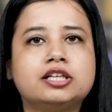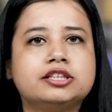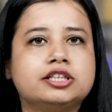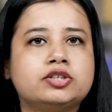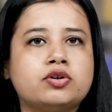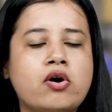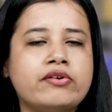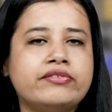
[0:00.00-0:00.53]
The
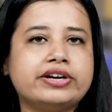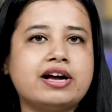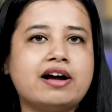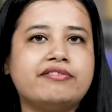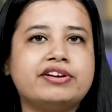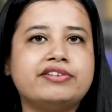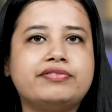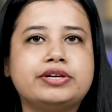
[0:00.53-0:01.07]

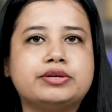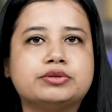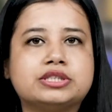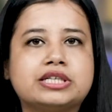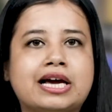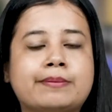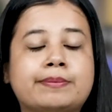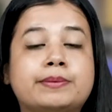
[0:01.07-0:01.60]
non-recovery
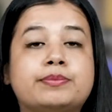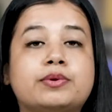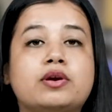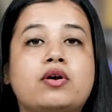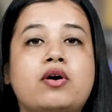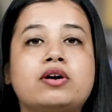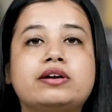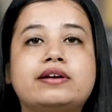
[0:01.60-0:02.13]
phenotype and
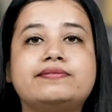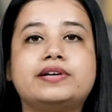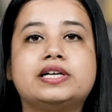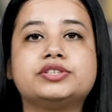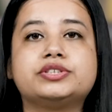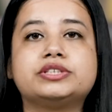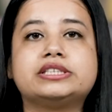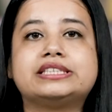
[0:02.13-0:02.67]
prolonged
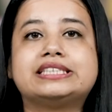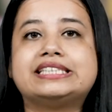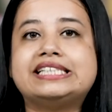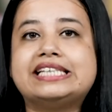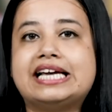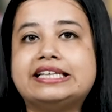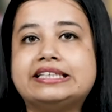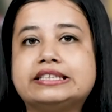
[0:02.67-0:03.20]
convulsions in C.
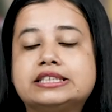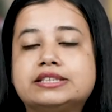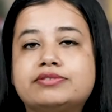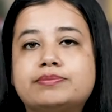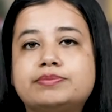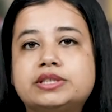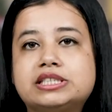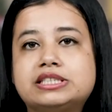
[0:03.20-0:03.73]
elegans
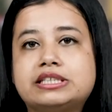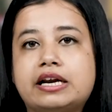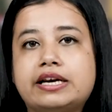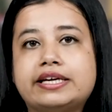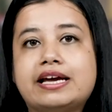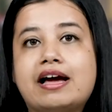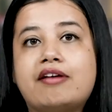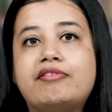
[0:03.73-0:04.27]
from this study
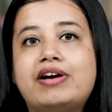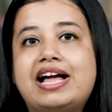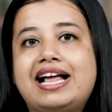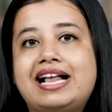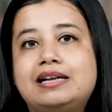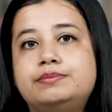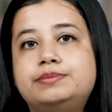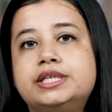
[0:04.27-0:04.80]
have
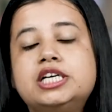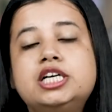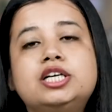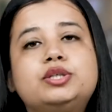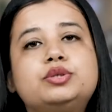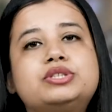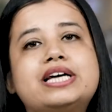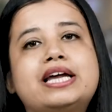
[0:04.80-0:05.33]
helped
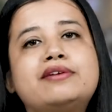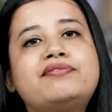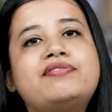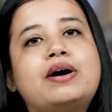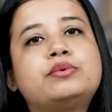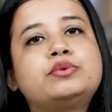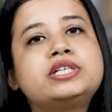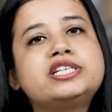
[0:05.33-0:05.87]
to set a
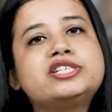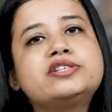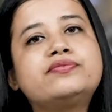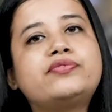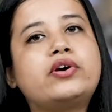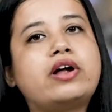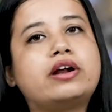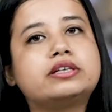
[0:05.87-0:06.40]
foundation
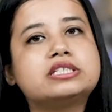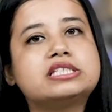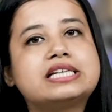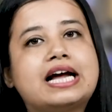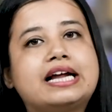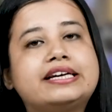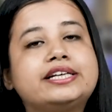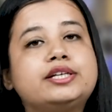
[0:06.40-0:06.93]
for
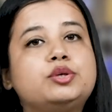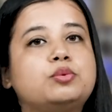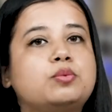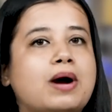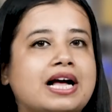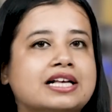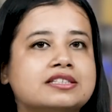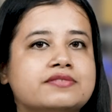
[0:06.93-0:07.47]
understanding
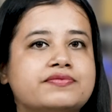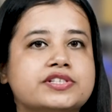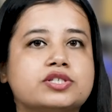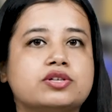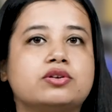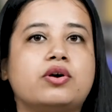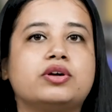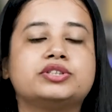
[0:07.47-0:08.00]
nuanced
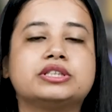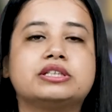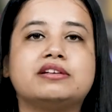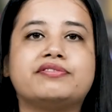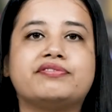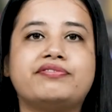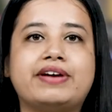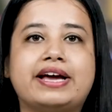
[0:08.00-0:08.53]
physiological
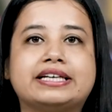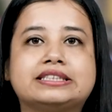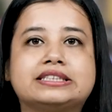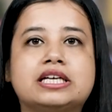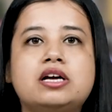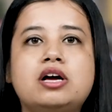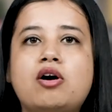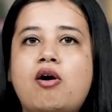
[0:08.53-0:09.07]
effects
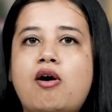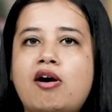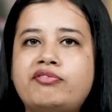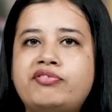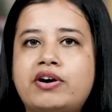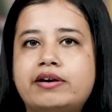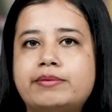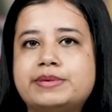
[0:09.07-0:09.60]
of
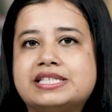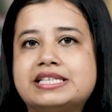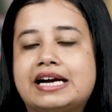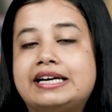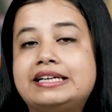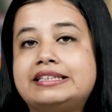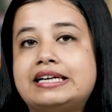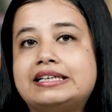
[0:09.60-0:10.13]

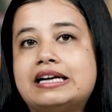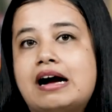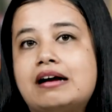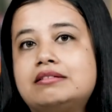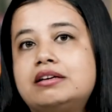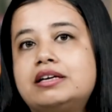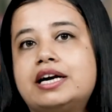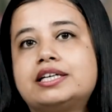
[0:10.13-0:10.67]
herbicide that
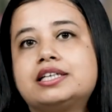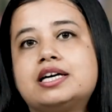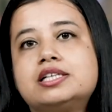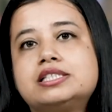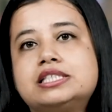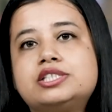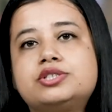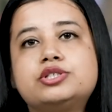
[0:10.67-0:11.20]
occur at
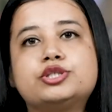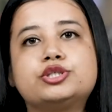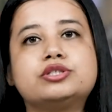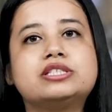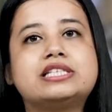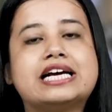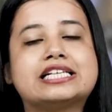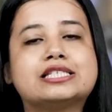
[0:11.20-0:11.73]

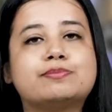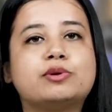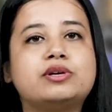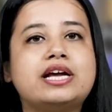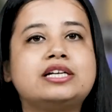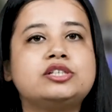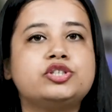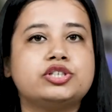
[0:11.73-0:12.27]
concentrations
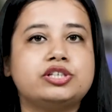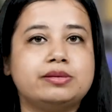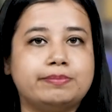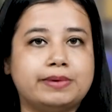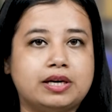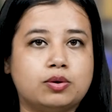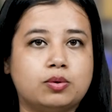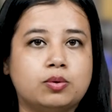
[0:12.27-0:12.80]
exponentially
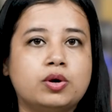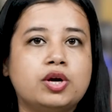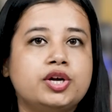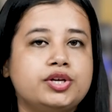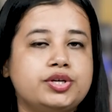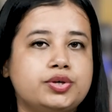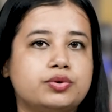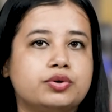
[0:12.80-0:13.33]
below
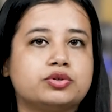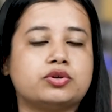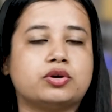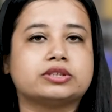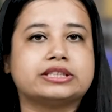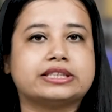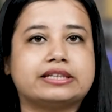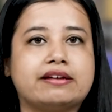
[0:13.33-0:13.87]

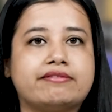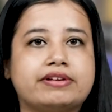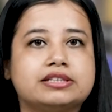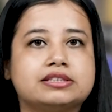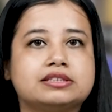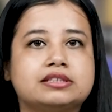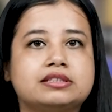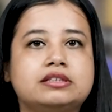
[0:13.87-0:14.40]
neurotoxic
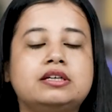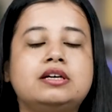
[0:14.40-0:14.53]
levels.